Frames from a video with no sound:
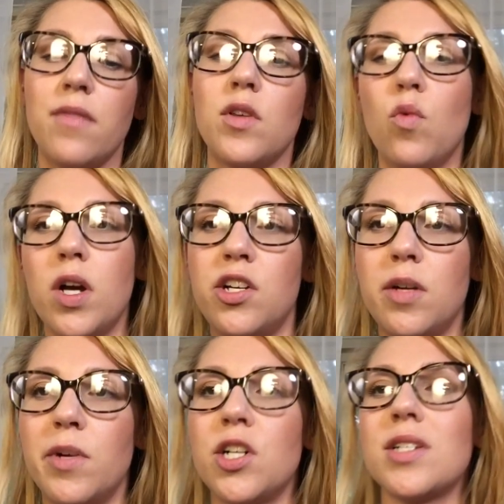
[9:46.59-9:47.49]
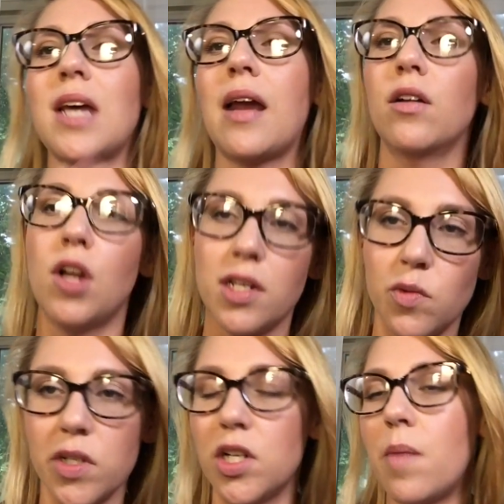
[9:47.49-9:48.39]
If you want shimmer, just add a
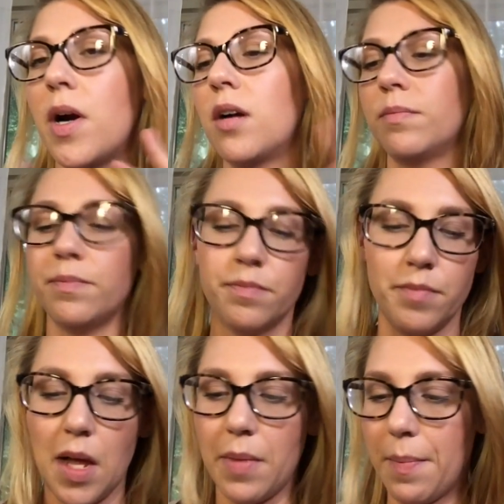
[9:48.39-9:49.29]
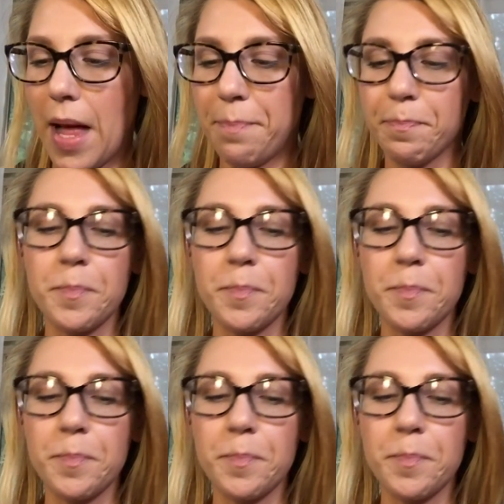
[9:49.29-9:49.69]
gloss with shimmer, blah, blah, blah.